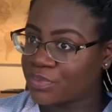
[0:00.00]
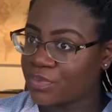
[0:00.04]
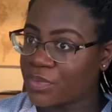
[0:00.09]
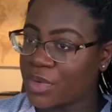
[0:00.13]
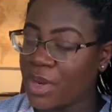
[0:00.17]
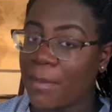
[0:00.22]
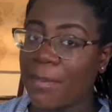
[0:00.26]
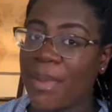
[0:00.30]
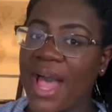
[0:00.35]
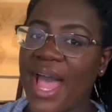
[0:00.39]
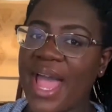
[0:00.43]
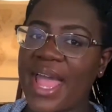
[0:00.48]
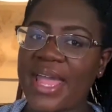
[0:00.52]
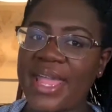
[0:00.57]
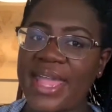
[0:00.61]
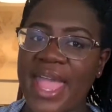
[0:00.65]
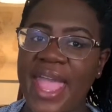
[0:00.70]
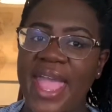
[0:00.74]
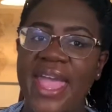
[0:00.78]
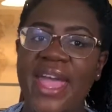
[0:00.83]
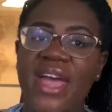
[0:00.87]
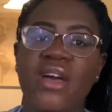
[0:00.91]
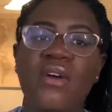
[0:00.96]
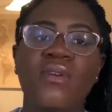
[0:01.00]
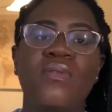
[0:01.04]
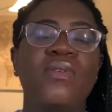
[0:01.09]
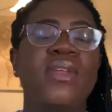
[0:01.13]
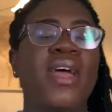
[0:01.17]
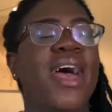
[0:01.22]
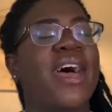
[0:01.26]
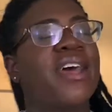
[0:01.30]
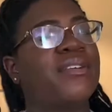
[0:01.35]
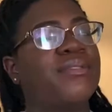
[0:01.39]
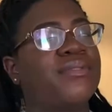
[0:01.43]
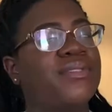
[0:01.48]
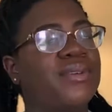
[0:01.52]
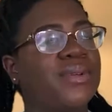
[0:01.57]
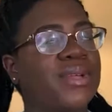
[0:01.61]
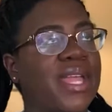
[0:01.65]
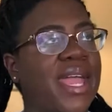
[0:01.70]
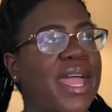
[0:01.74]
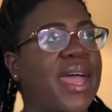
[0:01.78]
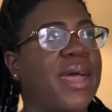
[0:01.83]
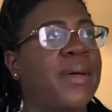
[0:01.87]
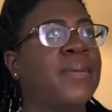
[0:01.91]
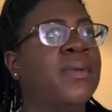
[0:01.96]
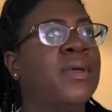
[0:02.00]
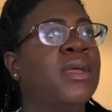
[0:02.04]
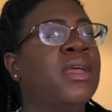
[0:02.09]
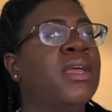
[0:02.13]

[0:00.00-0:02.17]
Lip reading: buy a gown. I don't know yet.